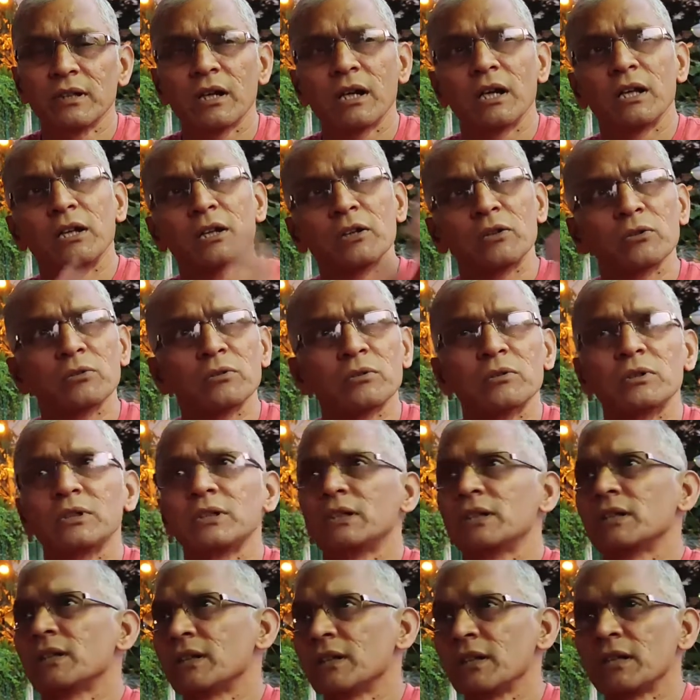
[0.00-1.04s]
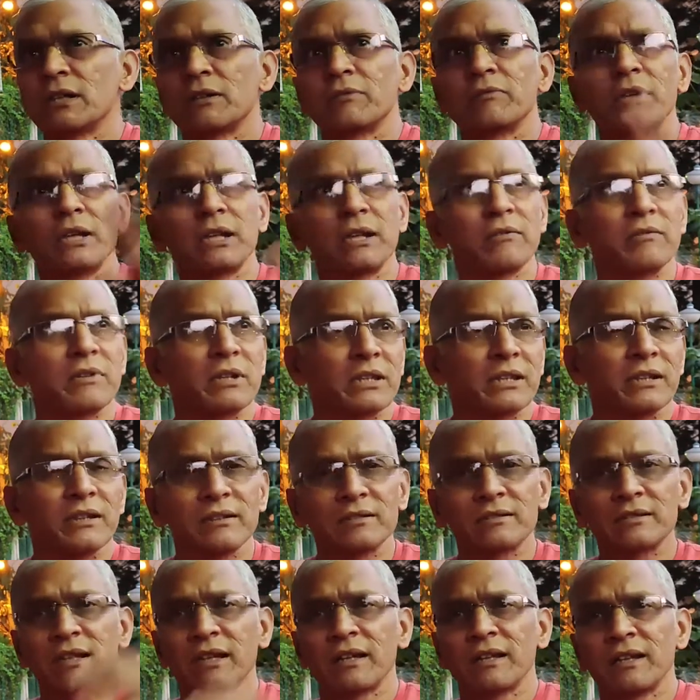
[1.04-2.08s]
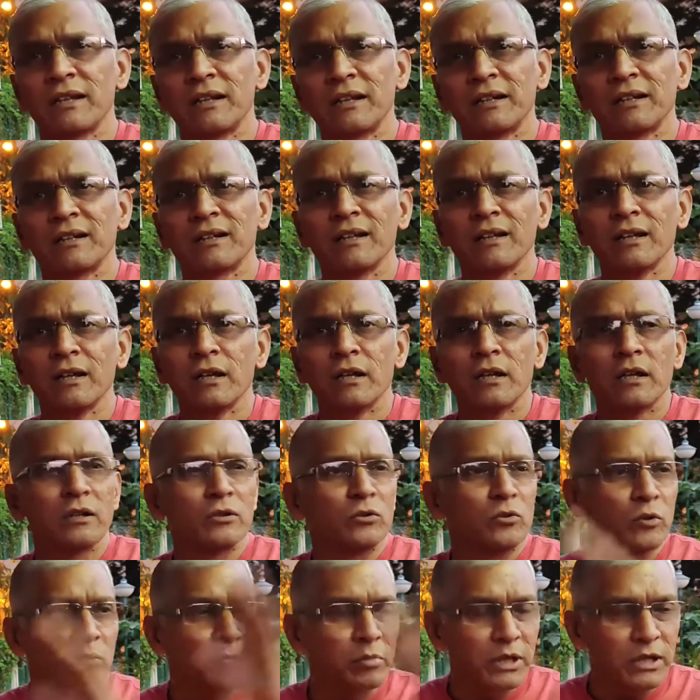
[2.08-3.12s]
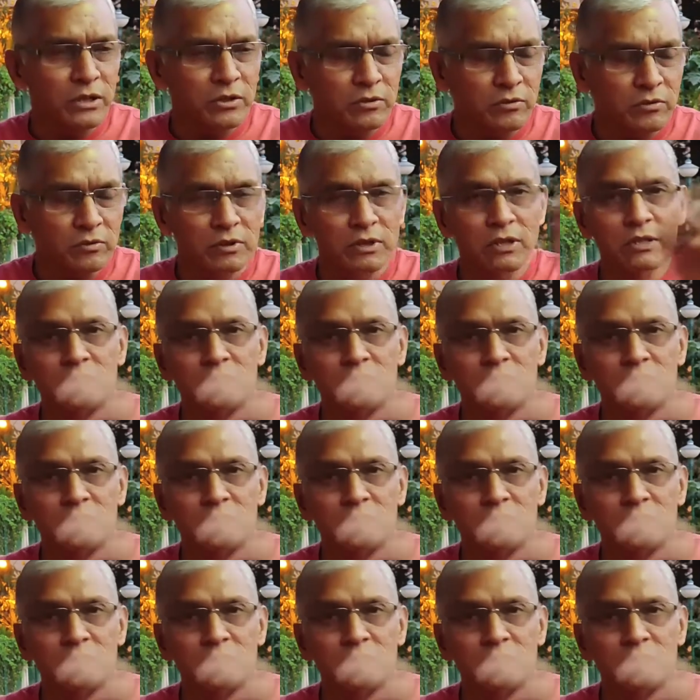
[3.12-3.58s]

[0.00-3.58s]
I need to go here where everything is silent, nobody should